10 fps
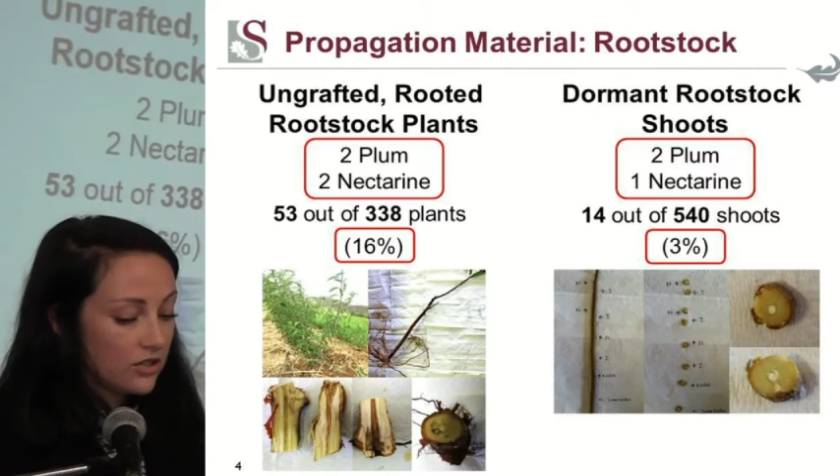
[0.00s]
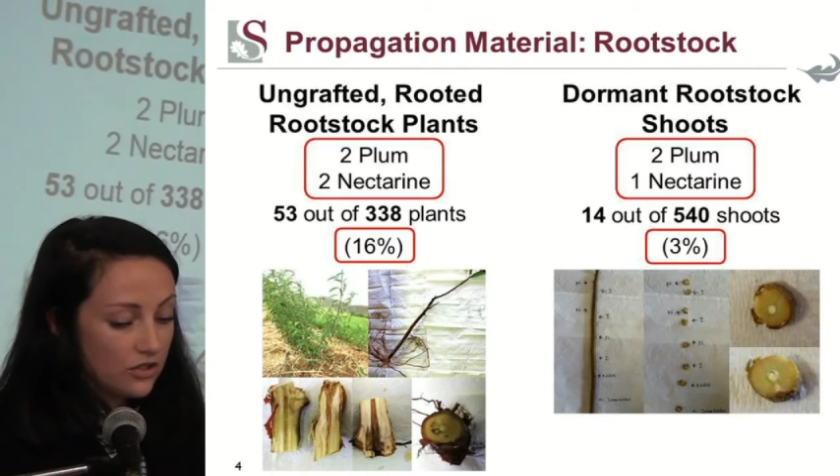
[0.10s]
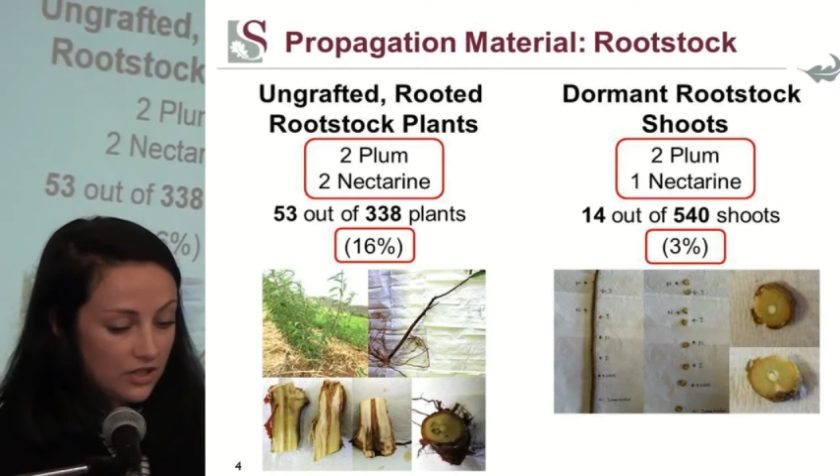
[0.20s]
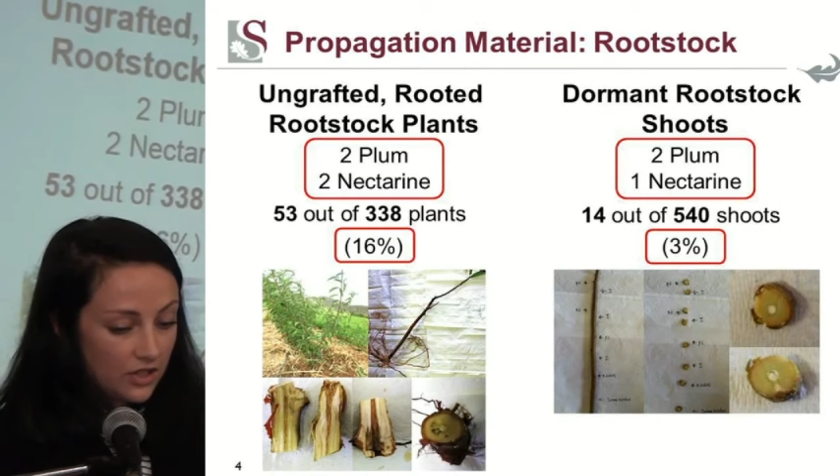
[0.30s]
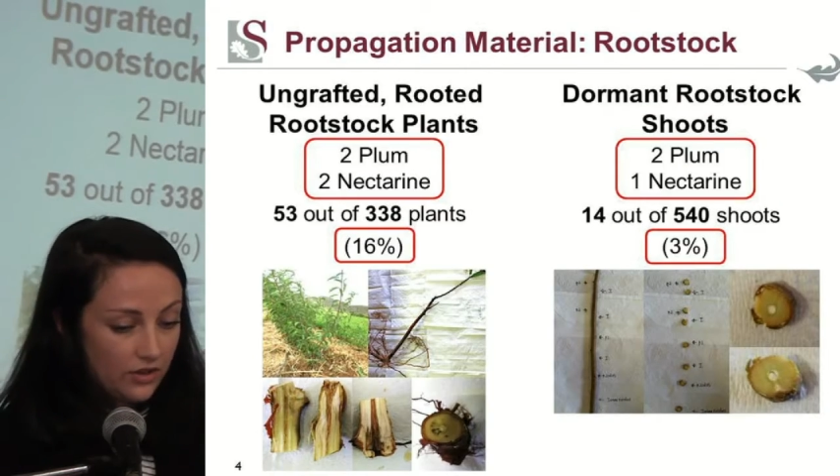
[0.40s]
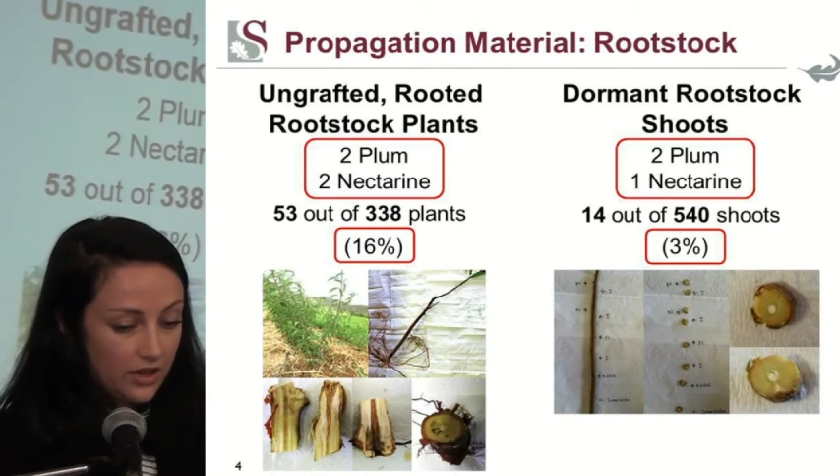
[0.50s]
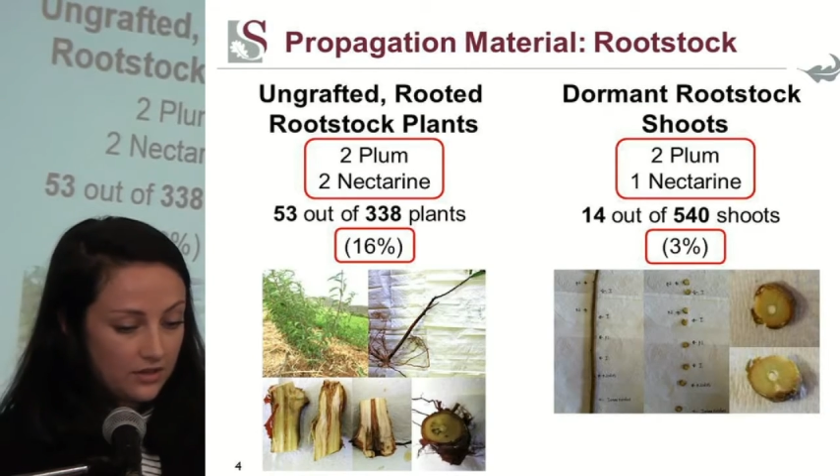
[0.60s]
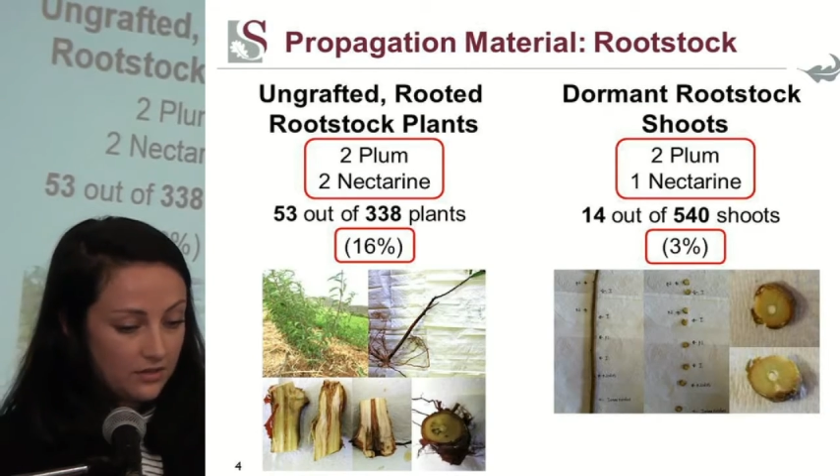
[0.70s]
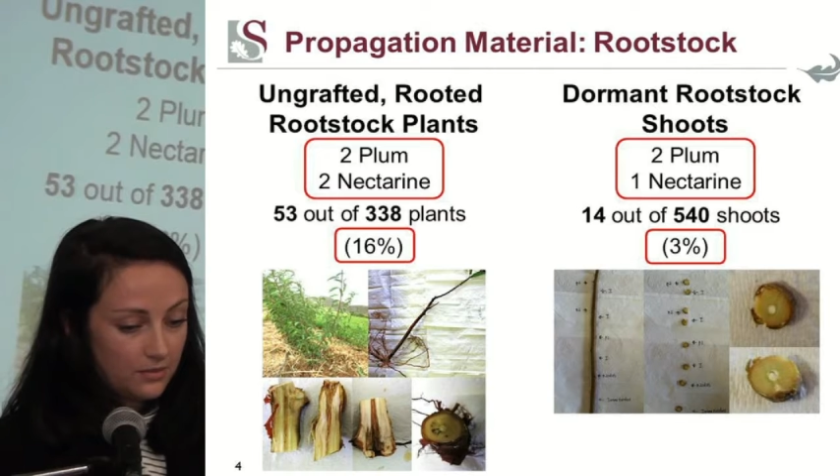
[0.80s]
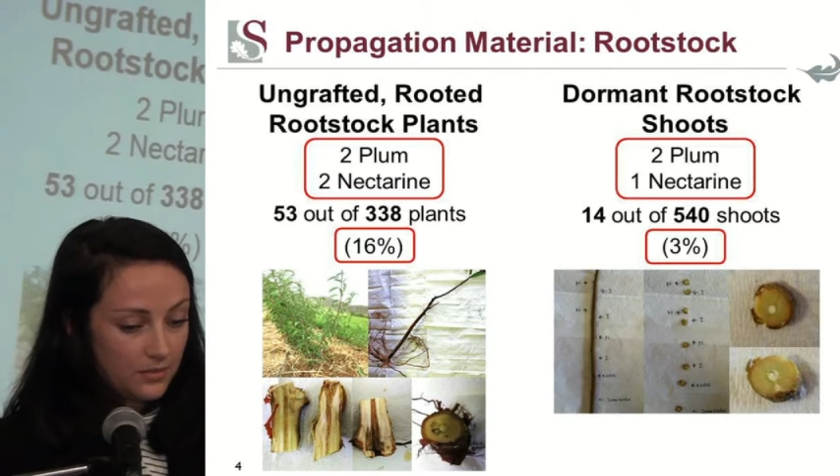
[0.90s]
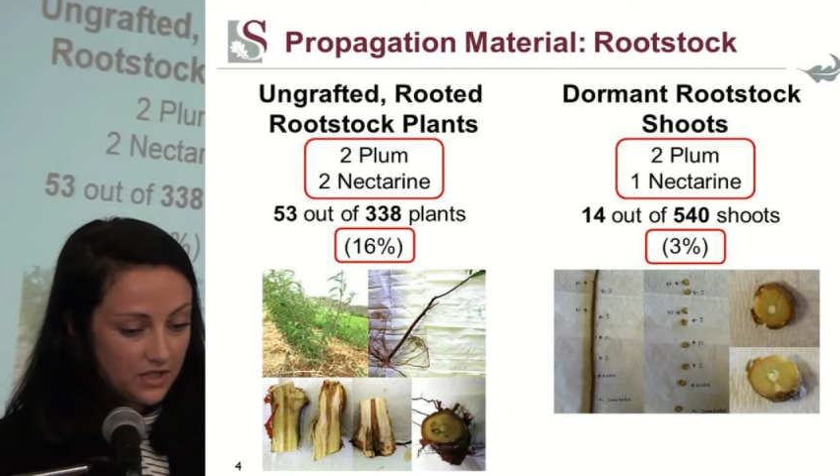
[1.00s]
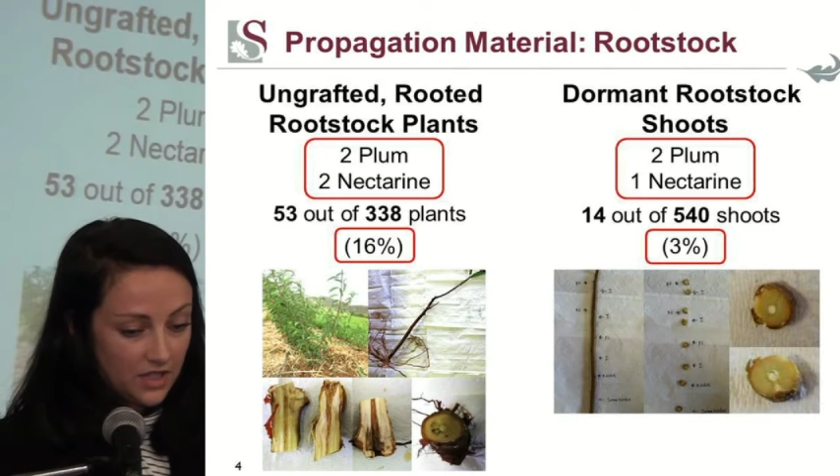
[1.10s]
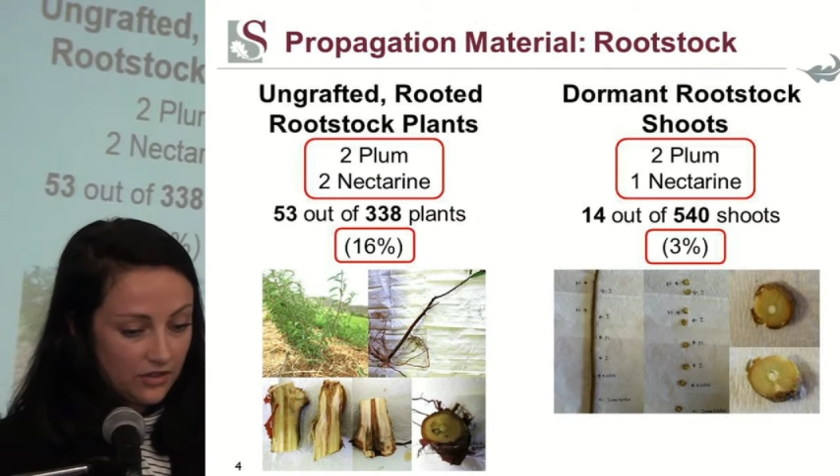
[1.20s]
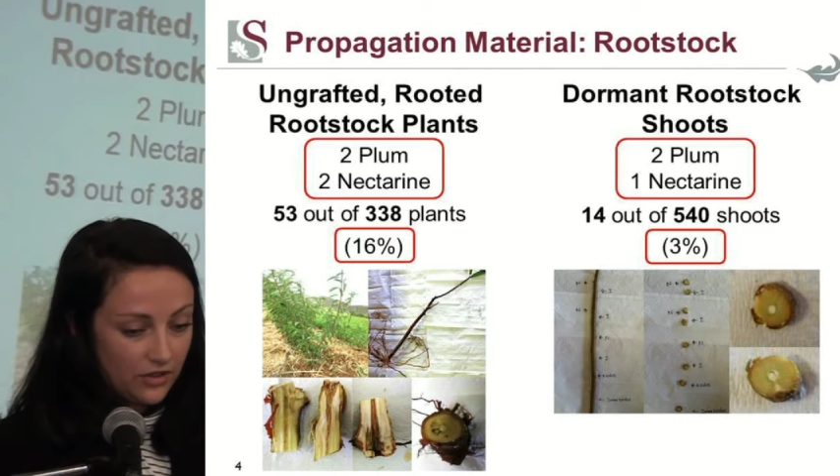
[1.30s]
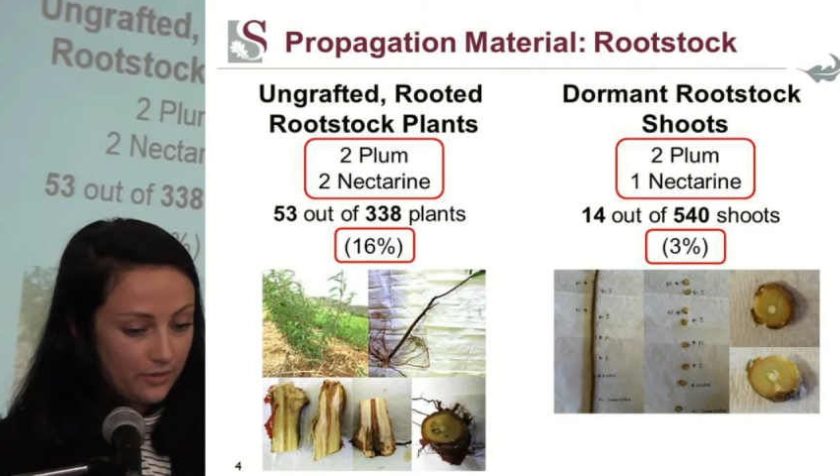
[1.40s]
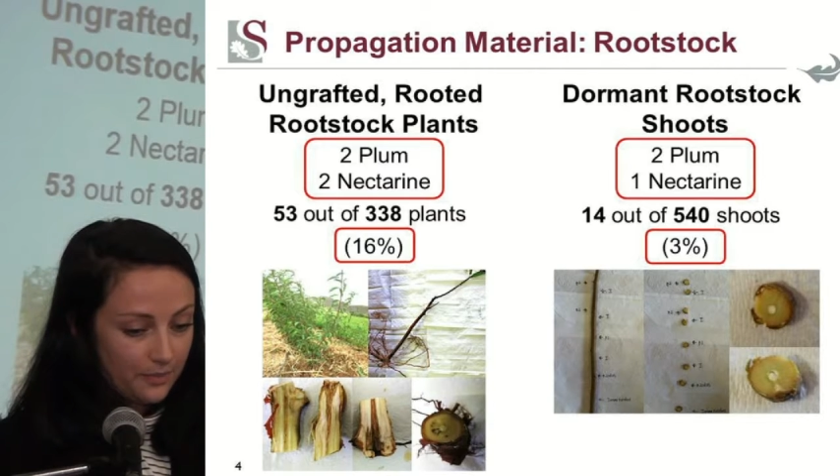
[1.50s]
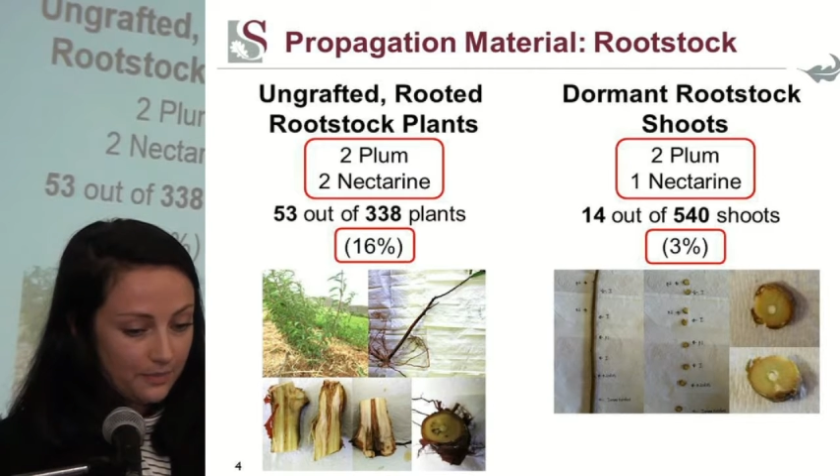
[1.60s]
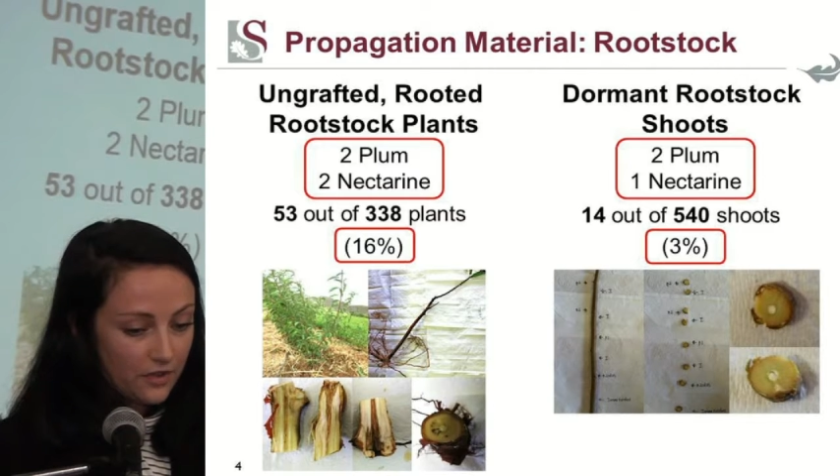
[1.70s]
to the green material.